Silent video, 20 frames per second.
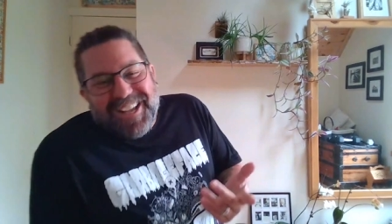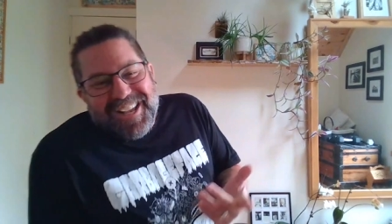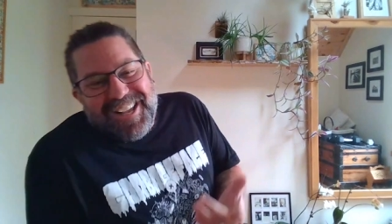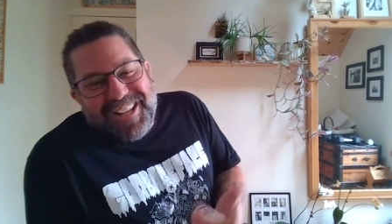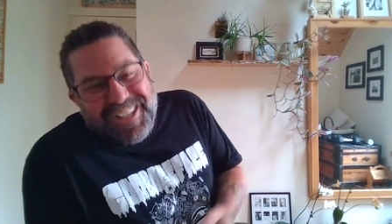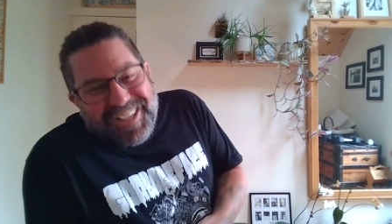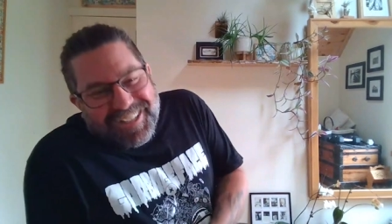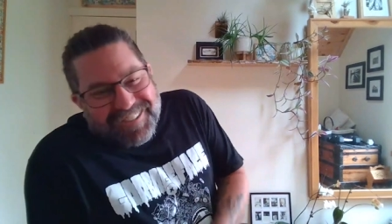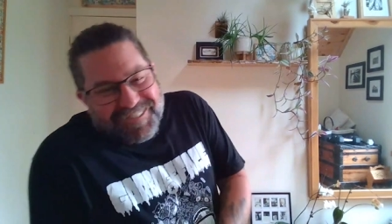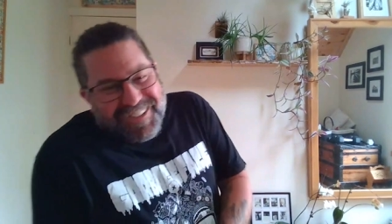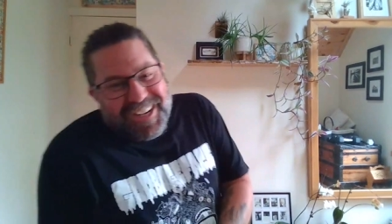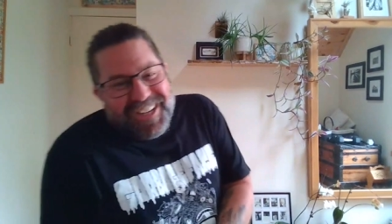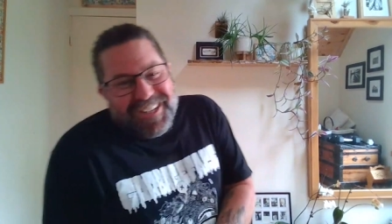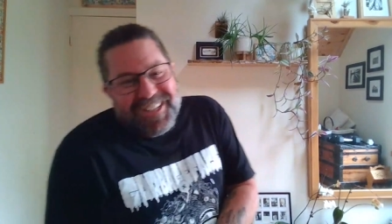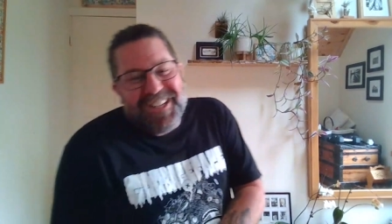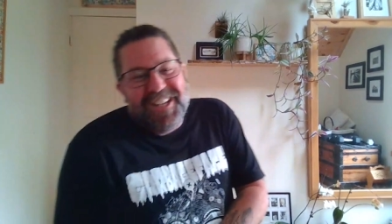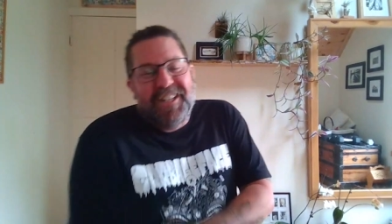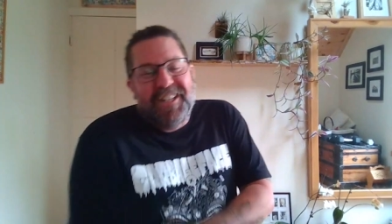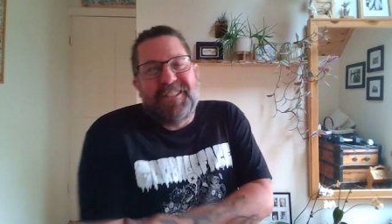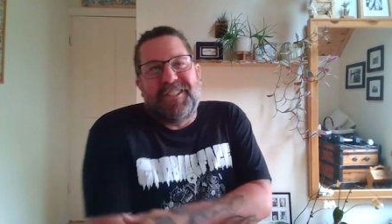I get it.
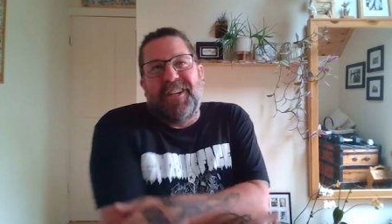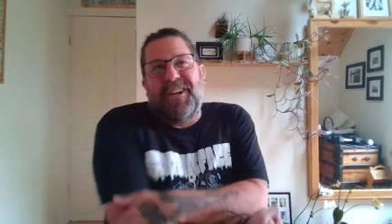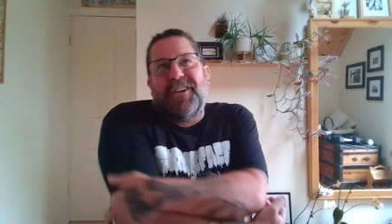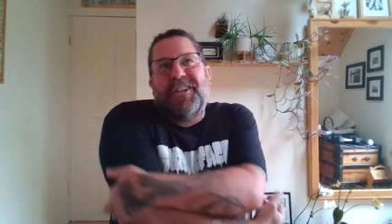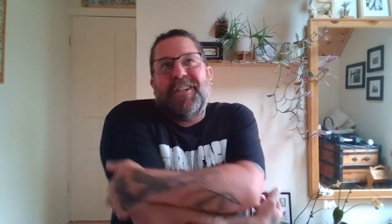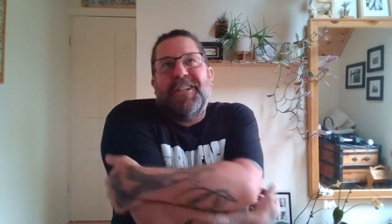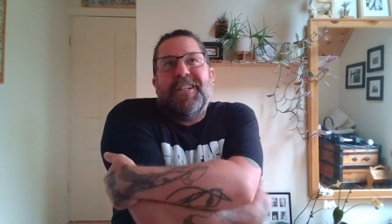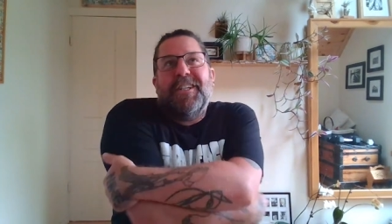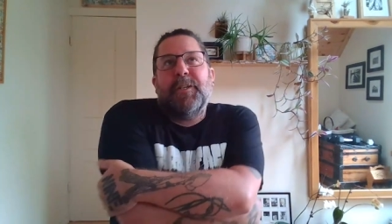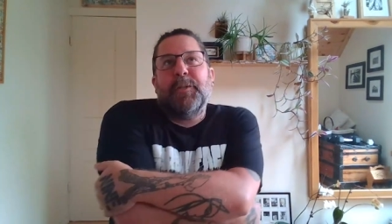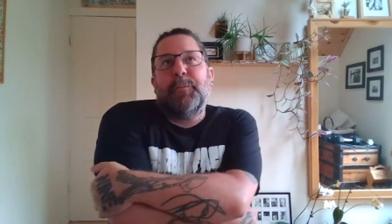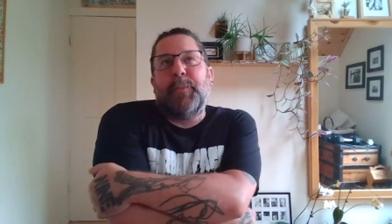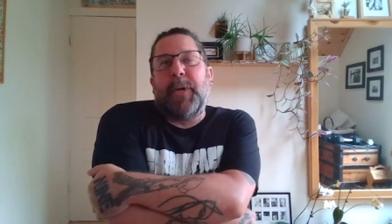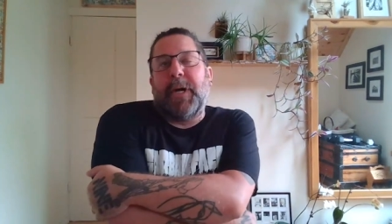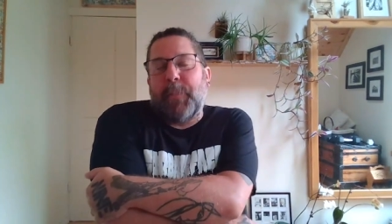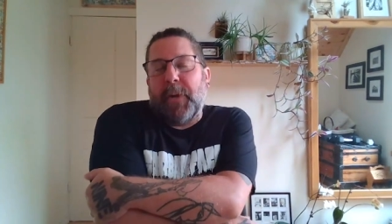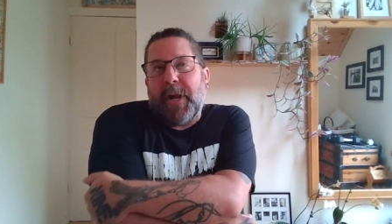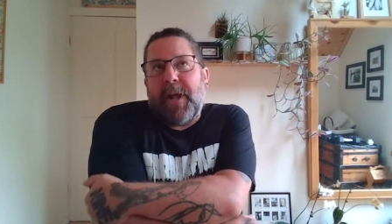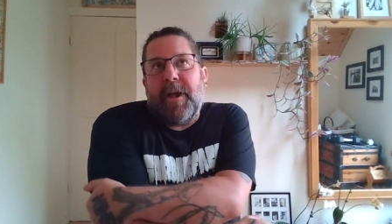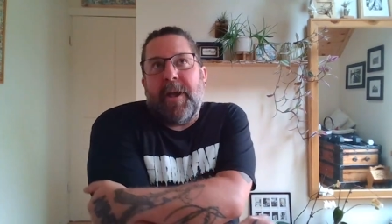I get it. Yeah. So,
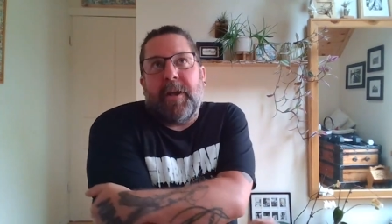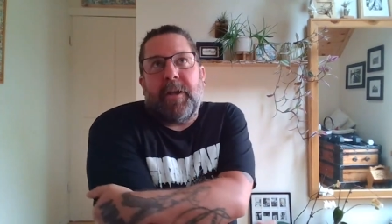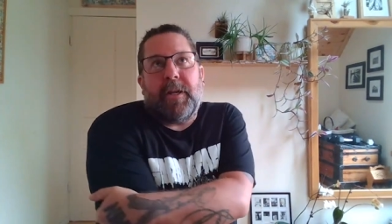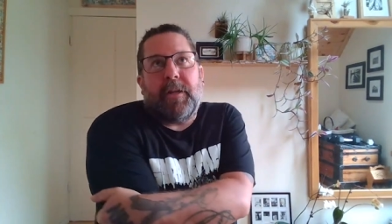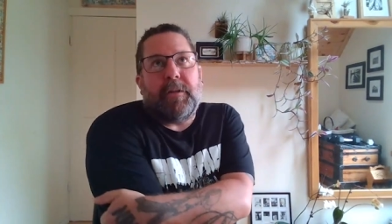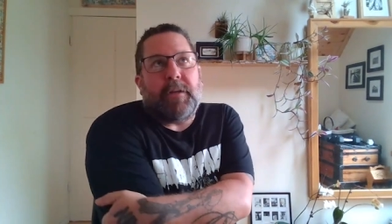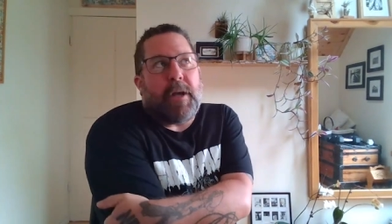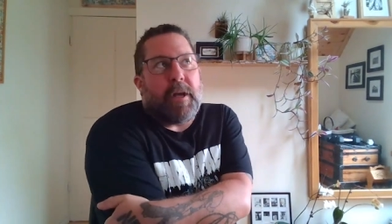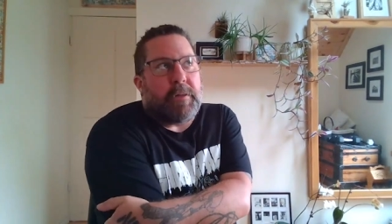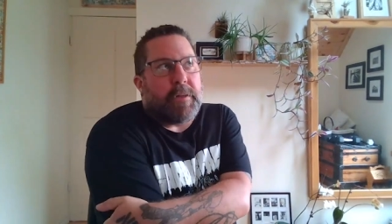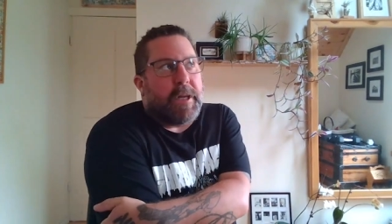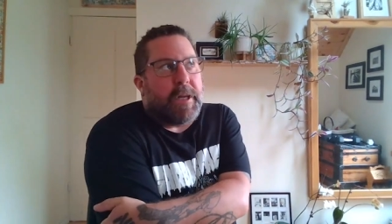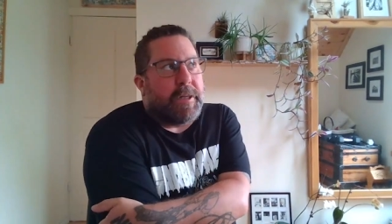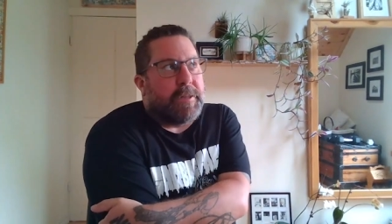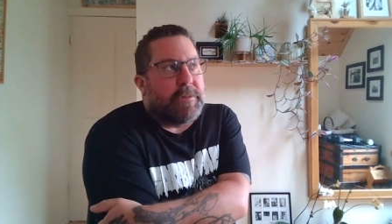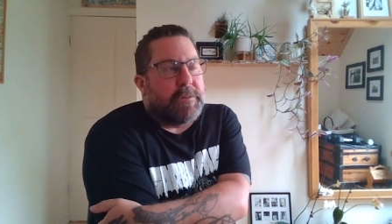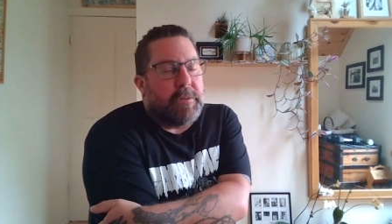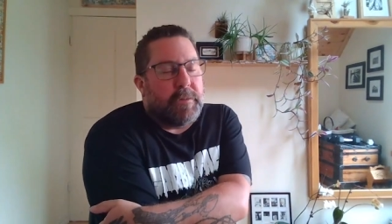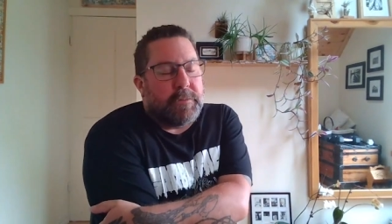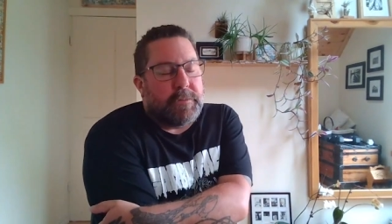but, but I,
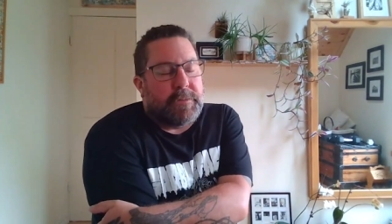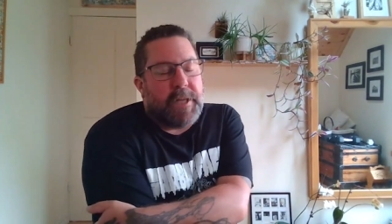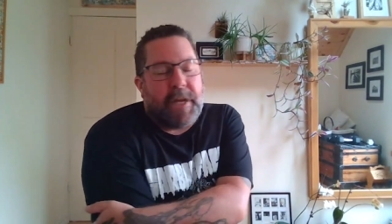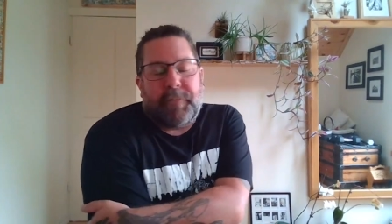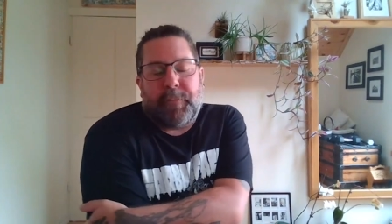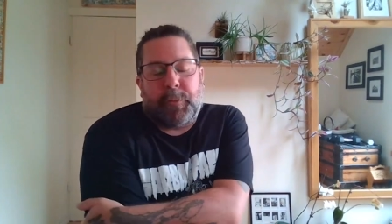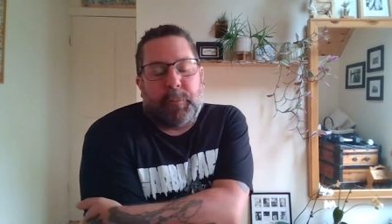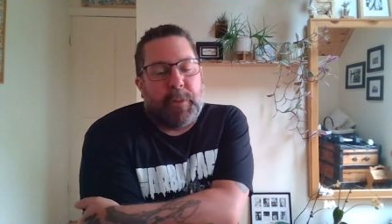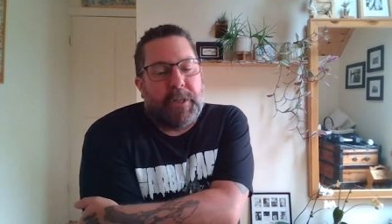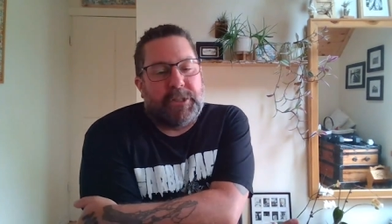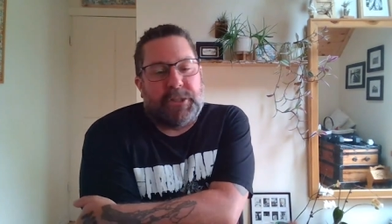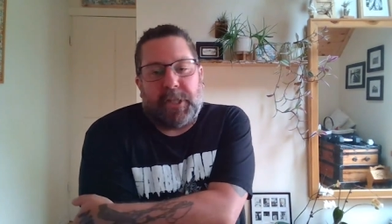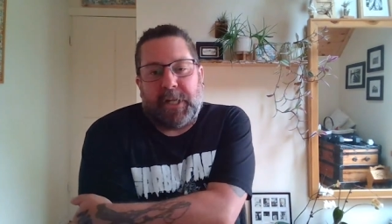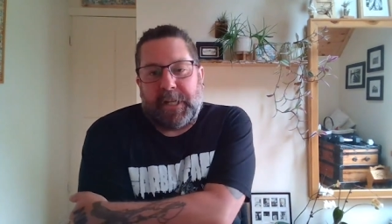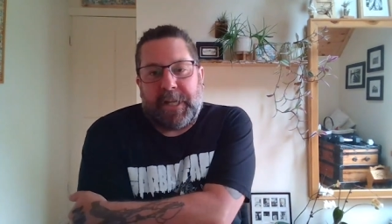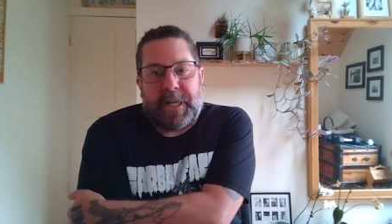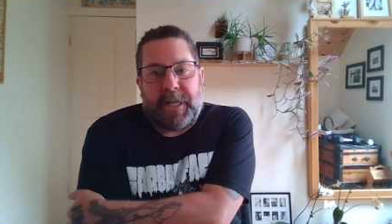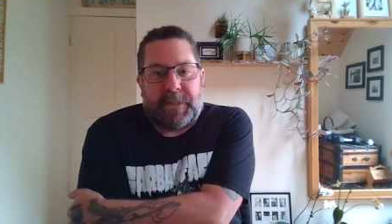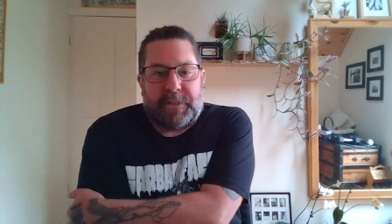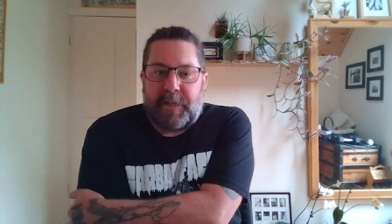like David Ridgen,
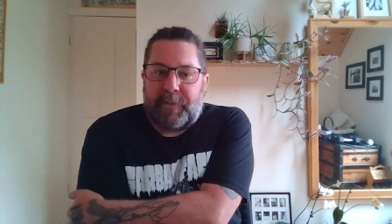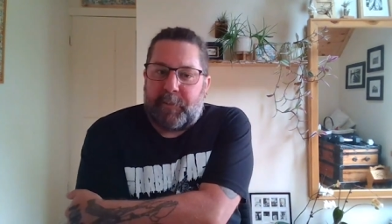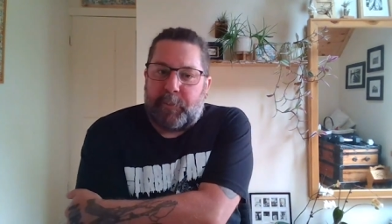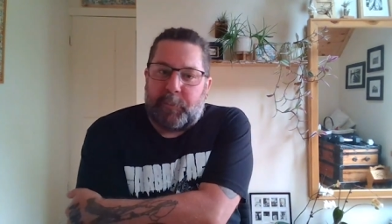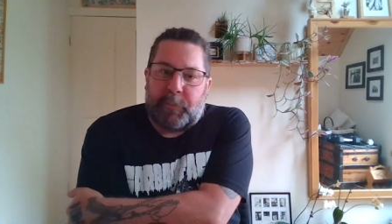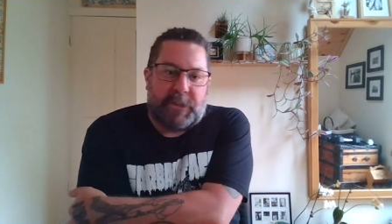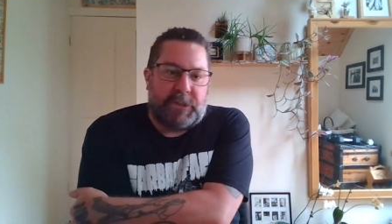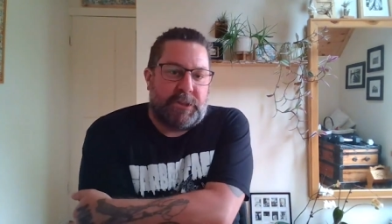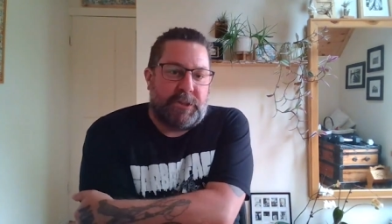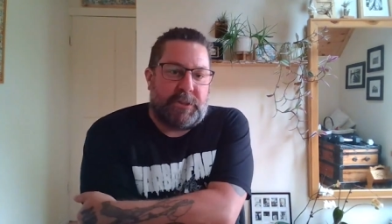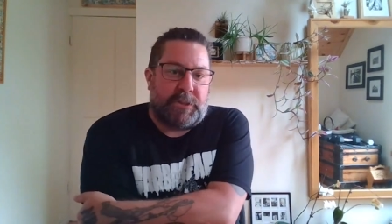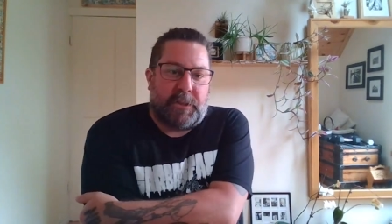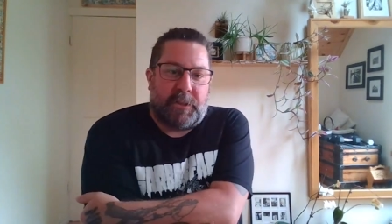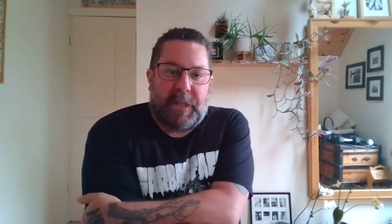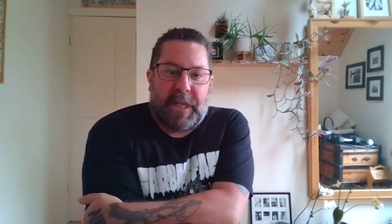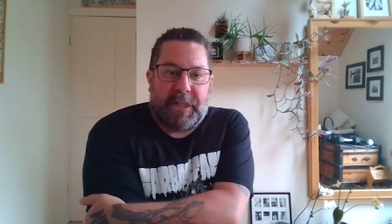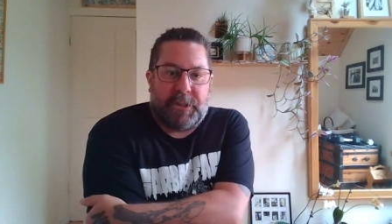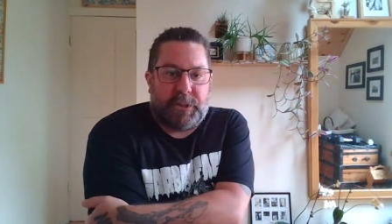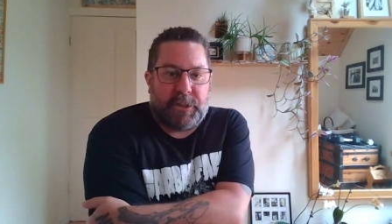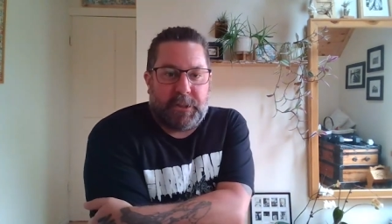again, David Ridgen's a
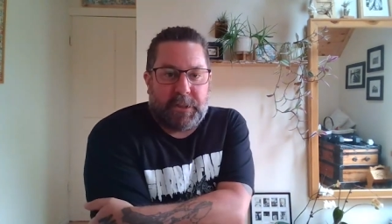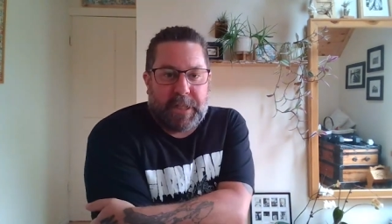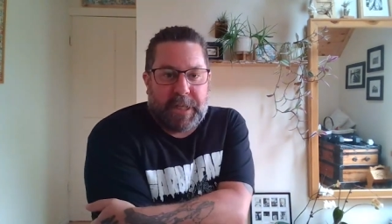legend.